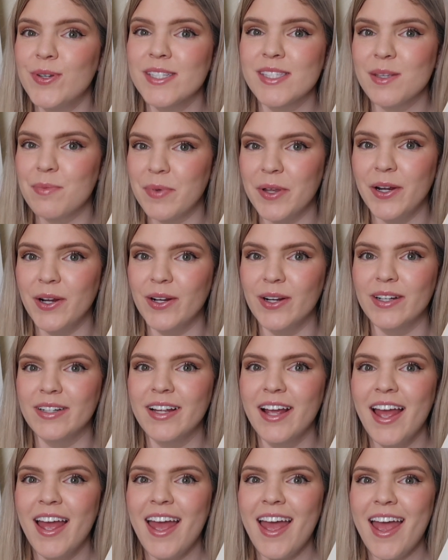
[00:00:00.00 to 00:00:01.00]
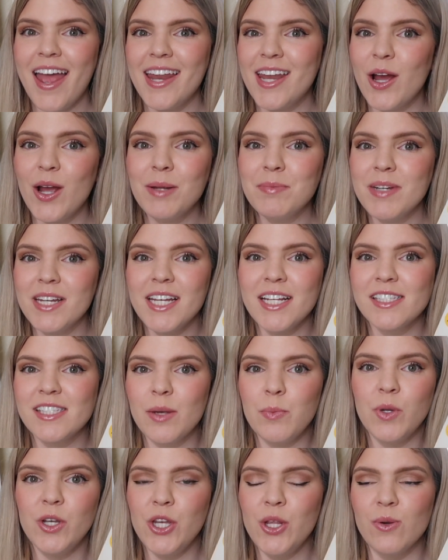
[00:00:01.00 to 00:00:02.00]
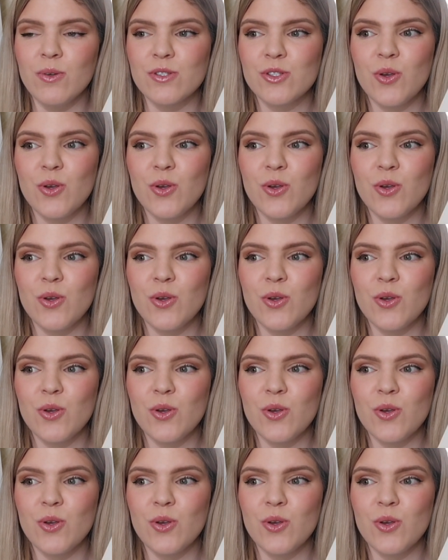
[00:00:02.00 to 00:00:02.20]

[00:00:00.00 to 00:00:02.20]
disappeared, and now I'm dating someone new.